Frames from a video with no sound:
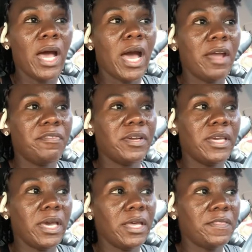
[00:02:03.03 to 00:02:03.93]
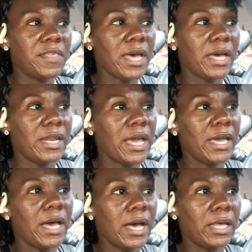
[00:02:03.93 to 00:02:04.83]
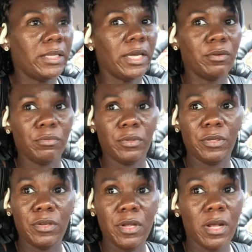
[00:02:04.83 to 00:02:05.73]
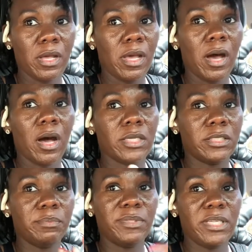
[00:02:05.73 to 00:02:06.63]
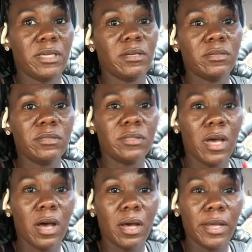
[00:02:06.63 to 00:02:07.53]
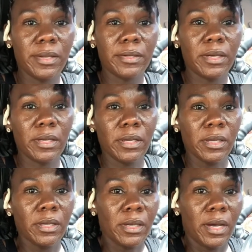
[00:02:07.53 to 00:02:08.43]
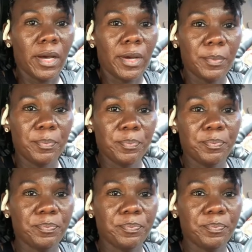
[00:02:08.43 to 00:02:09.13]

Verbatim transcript: I forget that I got like awesome deals on, um,